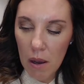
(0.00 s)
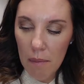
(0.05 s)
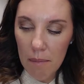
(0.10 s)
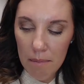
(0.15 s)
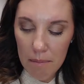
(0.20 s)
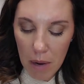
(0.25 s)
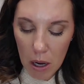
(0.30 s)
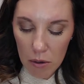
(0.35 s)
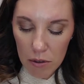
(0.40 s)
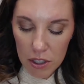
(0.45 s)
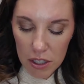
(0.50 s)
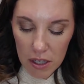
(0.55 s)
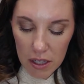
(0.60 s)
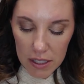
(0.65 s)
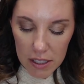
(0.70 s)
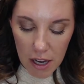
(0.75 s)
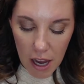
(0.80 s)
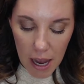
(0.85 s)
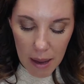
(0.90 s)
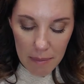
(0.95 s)
Most of
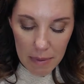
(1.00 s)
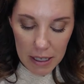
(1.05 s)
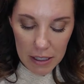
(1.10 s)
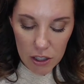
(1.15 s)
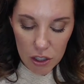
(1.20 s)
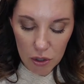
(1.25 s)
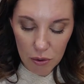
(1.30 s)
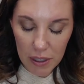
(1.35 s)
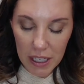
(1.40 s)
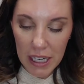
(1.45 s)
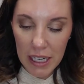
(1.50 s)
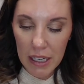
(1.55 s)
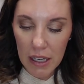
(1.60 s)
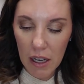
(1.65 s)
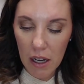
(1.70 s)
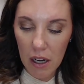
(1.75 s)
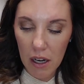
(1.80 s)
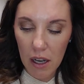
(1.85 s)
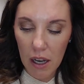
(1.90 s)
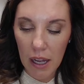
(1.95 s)
the time it's green
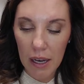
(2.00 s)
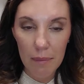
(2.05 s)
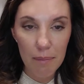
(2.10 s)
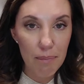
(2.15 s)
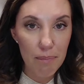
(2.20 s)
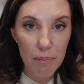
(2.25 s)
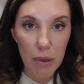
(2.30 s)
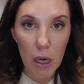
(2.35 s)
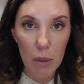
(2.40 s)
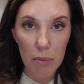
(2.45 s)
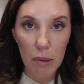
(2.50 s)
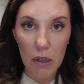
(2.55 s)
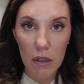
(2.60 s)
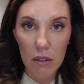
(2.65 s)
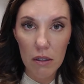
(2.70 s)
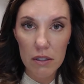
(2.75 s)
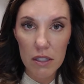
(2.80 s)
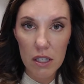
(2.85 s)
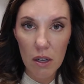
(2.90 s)
and purple,